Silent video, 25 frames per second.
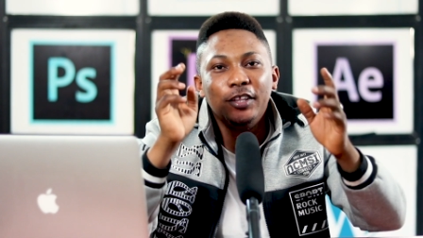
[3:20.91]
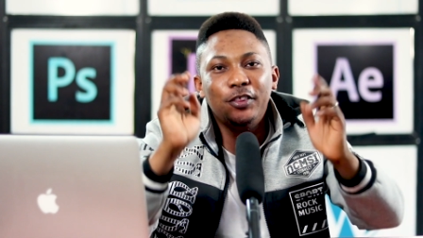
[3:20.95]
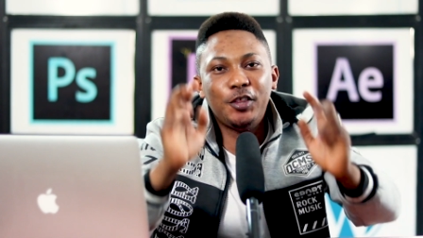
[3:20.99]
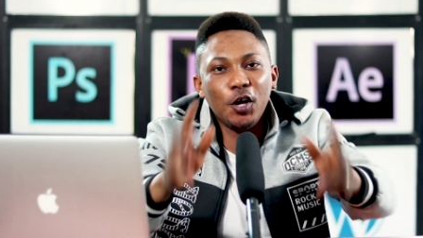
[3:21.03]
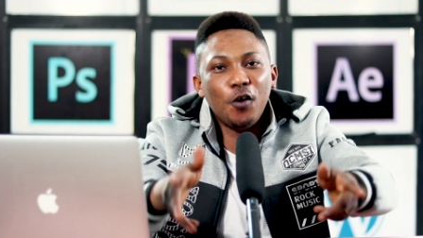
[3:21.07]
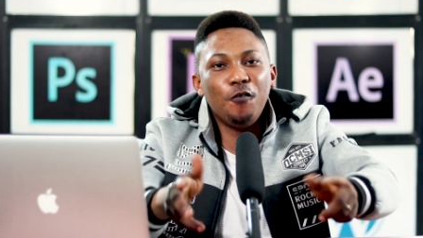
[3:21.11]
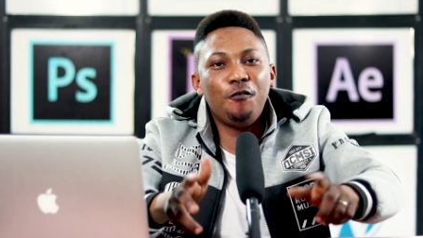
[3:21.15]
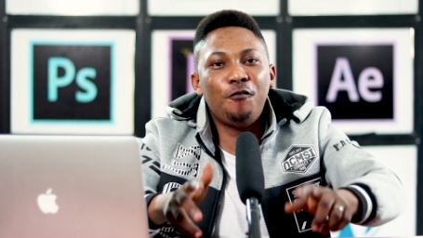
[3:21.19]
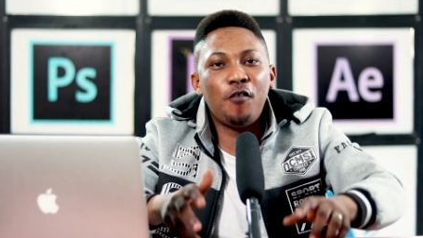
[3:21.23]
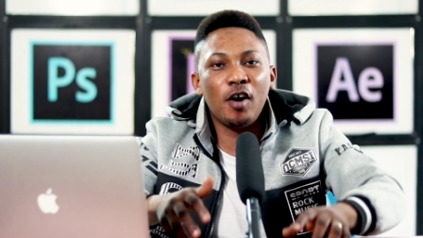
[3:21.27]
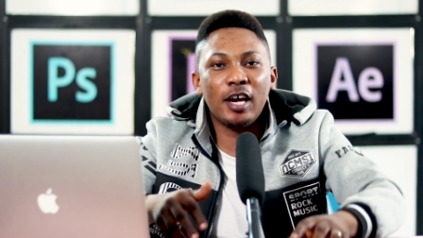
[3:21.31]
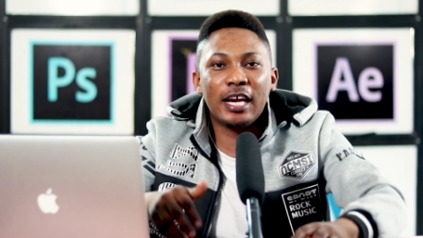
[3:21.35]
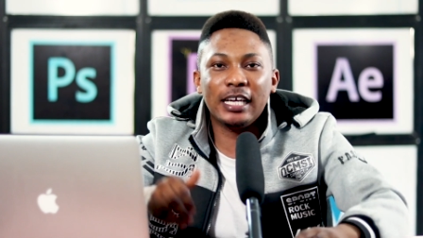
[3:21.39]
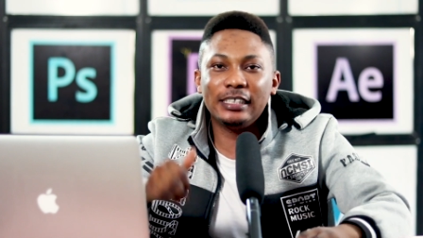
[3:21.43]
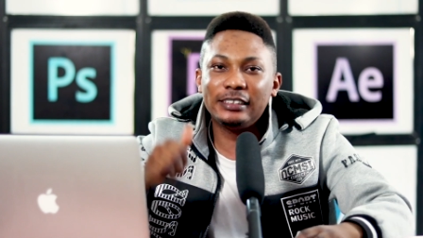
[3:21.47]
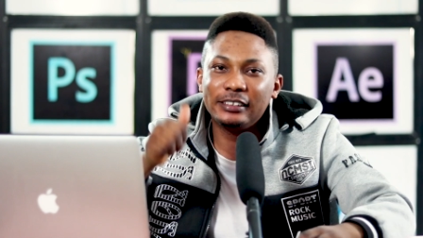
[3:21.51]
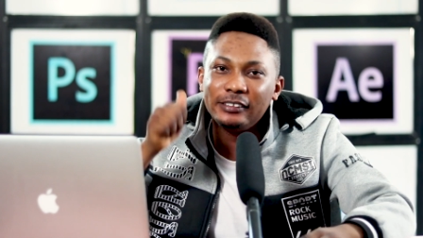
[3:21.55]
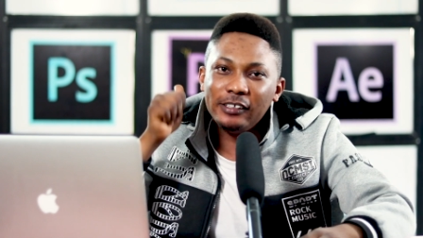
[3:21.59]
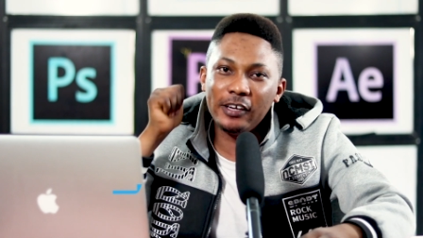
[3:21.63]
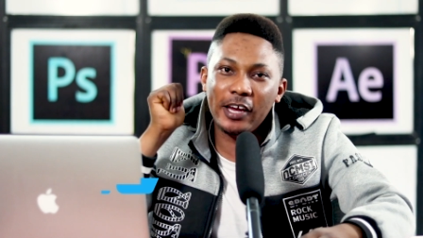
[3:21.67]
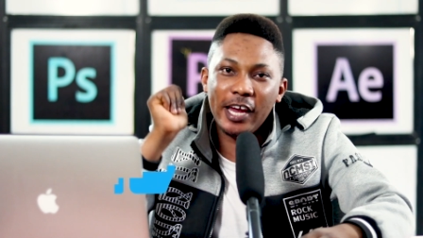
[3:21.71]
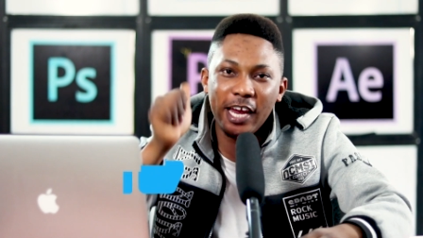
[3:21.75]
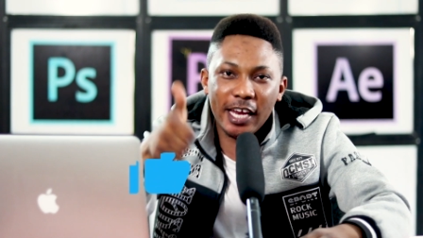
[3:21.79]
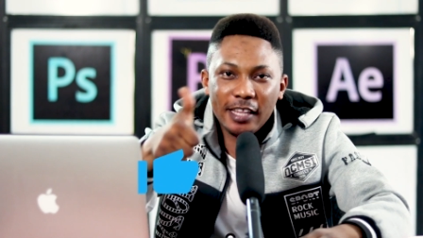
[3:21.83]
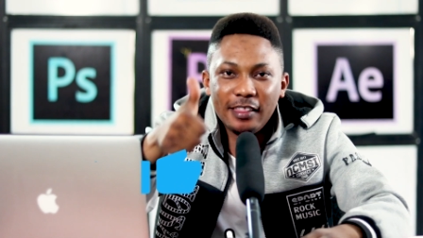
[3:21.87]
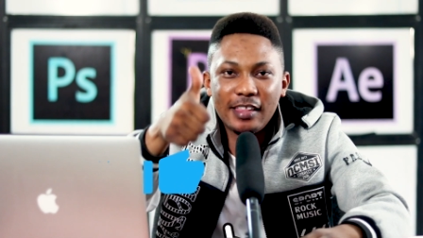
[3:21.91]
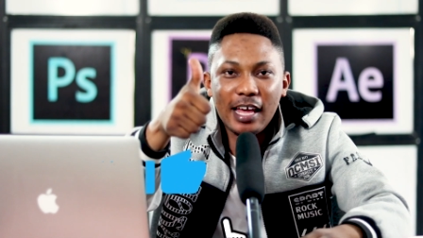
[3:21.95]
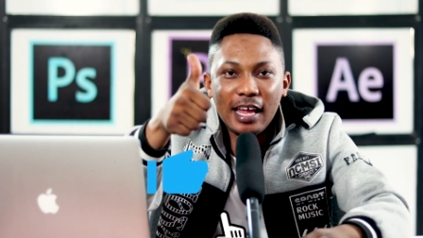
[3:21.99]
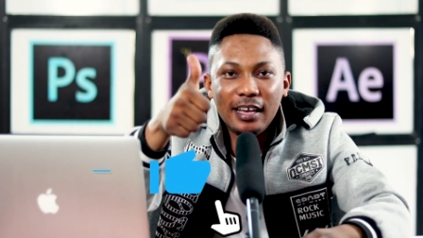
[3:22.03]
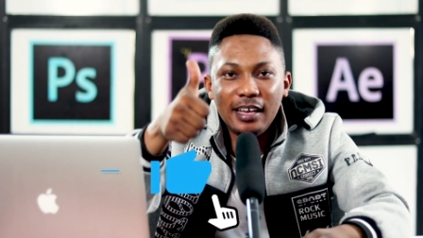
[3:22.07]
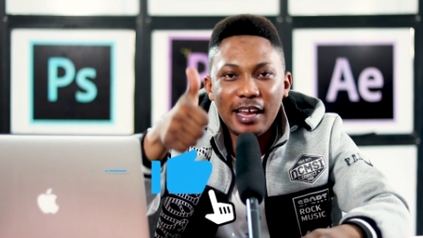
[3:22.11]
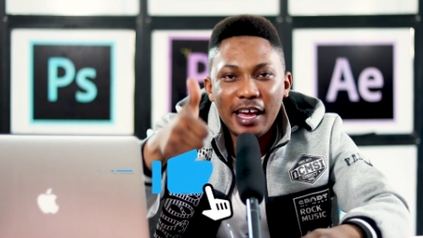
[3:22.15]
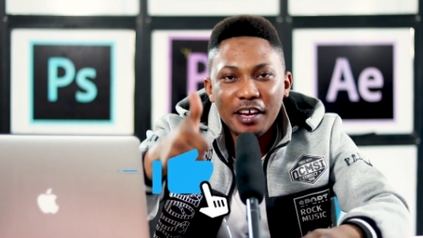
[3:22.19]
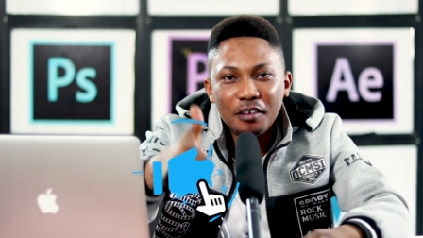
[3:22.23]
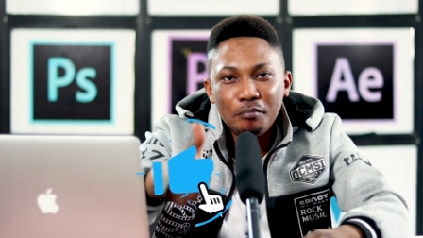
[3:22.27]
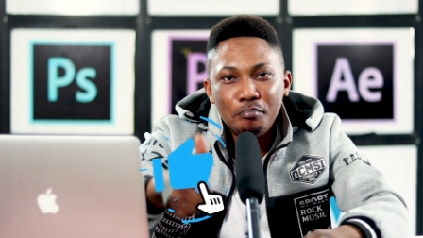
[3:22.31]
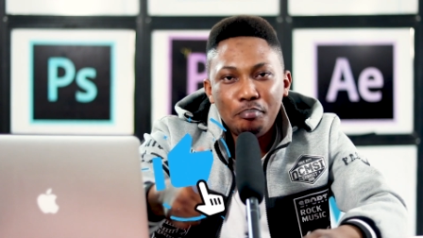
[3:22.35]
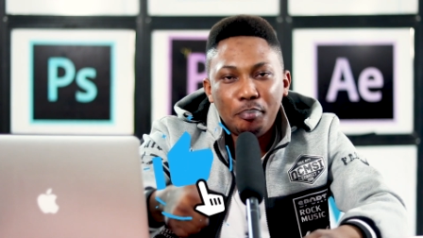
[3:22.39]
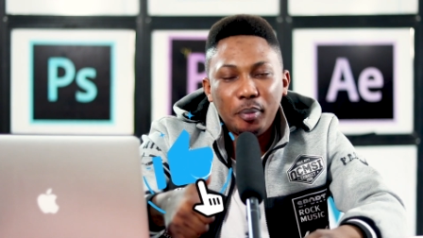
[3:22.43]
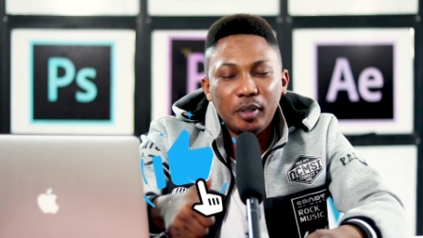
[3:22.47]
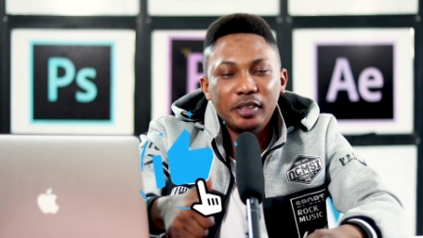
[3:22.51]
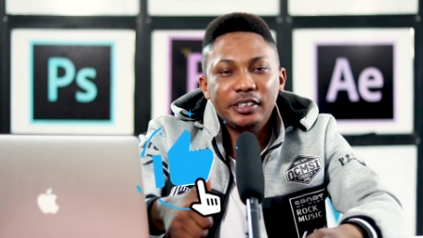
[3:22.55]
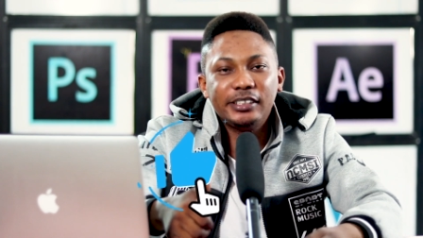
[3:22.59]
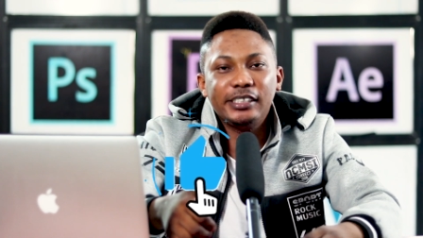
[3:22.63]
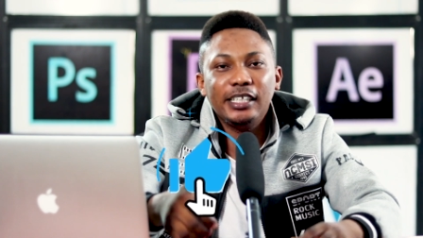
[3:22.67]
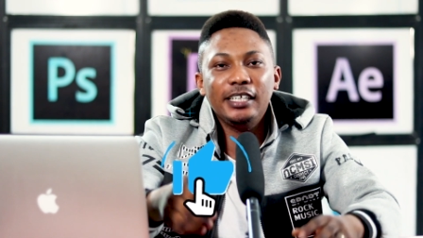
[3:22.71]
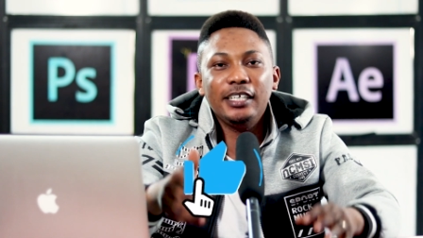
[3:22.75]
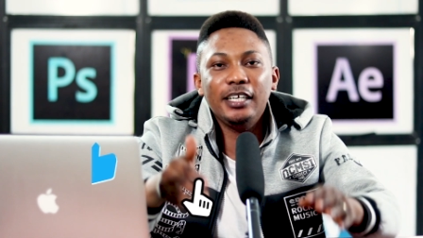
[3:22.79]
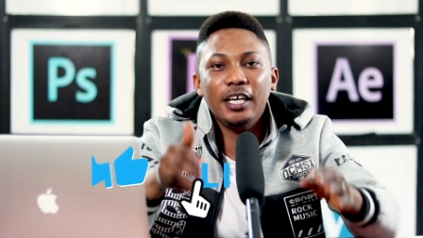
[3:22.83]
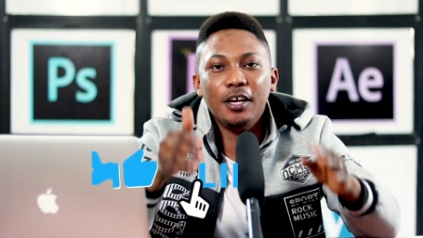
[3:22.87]
Don't forget to hit that like
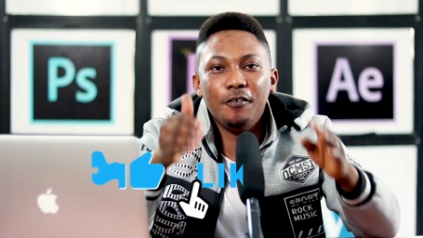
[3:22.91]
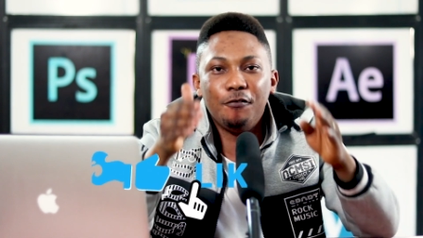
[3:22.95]
button